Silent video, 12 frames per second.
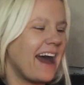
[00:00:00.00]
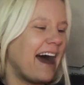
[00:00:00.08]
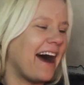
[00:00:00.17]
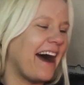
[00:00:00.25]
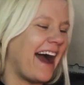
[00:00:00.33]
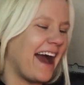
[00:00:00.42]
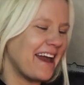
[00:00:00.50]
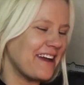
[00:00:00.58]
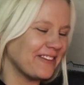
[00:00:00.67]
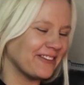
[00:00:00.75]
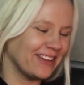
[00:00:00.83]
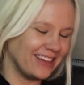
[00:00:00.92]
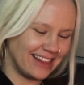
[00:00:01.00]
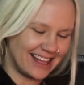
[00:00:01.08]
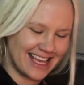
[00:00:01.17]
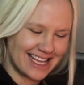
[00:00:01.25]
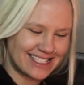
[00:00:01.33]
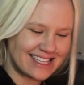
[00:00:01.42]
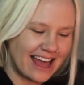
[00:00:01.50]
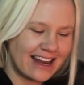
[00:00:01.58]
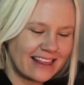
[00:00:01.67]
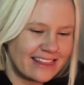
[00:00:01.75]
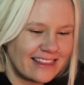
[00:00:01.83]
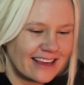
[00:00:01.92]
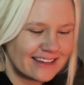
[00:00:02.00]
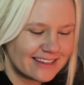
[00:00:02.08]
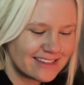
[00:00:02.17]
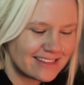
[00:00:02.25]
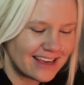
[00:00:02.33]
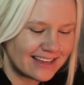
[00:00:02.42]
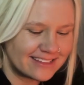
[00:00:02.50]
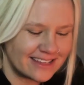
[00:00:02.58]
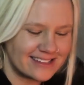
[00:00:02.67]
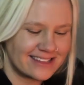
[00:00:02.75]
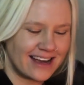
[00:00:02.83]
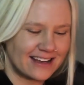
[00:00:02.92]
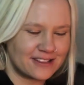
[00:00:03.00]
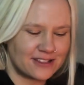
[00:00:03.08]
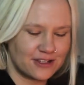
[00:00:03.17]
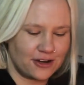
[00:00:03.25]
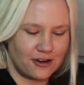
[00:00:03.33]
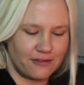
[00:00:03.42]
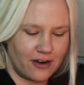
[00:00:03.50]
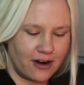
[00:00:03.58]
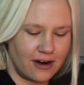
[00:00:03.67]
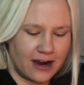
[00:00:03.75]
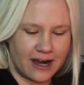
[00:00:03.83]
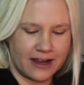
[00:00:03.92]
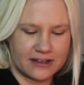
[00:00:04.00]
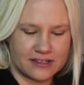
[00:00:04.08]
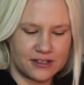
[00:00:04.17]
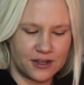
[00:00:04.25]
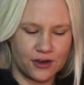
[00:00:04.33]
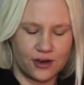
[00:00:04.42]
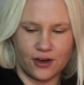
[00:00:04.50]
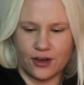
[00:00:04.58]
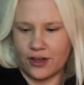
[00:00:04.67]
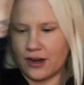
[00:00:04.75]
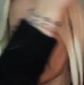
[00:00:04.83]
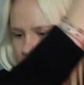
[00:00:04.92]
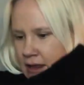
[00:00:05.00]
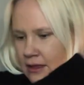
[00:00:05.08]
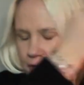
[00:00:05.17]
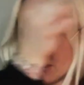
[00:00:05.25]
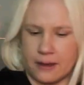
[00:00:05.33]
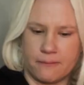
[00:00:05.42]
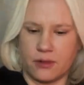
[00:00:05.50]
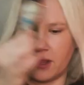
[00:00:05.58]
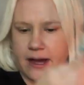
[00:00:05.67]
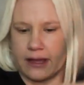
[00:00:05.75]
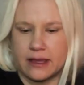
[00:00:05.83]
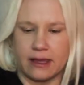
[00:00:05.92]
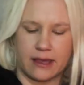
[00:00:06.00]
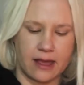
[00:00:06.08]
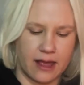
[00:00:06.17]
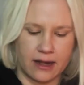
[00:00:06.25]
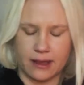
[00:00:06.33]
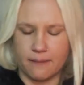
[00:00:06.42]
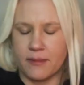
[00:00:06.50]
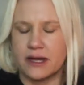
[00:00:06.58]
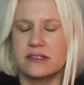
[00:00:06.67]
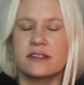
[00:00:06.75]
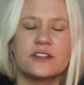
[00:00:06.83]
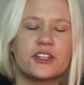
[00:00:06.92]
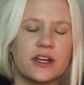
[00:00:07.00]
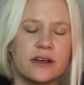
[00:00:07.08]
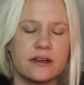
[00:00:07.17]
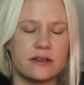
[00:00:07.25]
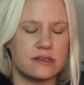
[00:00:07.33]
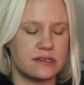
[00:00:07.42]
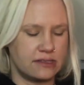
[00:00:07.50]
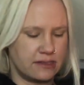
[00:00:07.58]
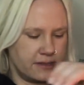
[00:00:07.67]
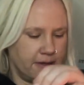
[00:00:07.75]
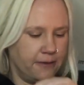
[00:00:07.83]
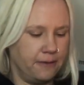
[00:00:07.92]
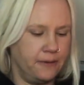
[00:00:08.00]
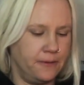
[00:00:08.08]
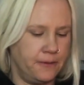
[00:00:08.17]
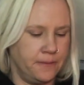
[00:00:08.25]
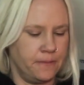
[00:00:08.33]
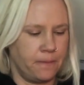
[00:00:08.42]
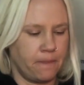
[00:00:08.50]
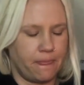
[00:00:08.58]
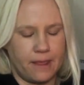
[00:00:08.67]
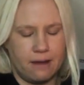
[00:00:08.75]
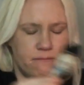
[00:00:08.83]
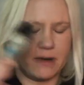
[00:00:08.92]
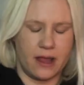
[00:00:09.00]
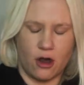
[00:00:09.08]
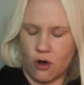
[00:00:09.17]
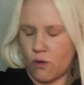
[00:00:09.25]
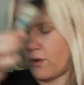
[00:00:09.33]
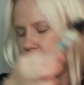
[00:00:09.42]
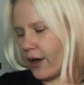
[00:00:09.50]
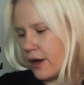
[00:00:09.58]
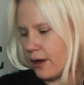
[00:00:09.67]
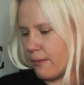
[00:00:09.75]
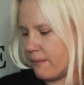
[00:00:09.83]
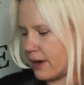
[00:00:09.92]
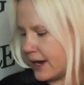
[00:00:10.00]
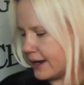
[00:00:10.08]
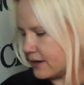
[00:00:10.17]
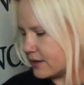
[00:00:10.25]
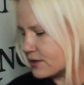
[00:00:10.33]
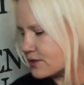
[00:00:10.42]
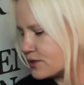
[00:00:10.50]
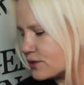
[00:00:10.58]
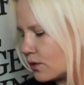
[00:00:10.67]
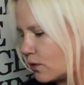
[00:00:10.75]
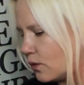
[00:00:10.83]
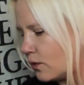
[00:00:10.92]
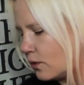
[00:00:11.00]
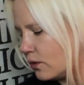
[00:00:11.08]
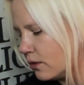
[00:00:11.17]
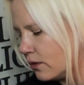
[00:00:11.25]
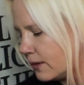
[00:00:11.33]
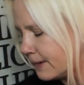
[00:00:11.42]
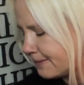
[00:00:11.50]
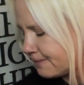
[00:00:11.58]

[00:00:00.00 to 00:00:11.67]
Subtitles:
I release anything that does not serve our highest good, anything blocking any messages in my own heart, mind, soul.